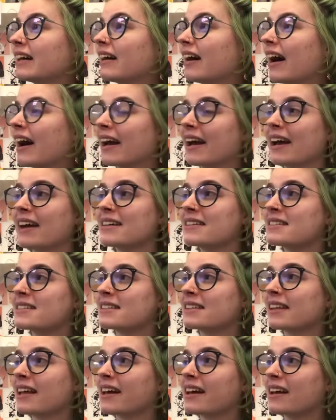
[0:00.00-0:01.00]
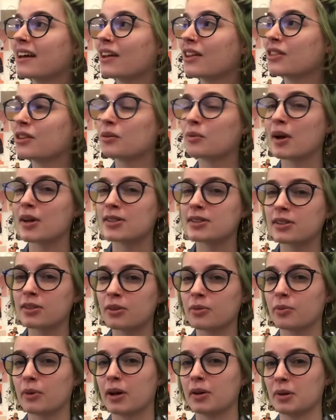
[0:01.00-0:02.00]
I guess like the rest of the
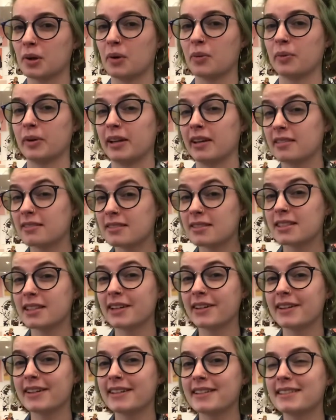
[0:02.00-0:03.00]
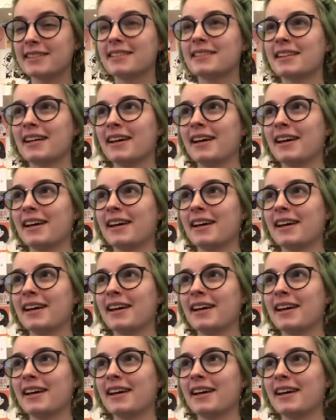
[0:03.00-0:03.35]
Red Queen series.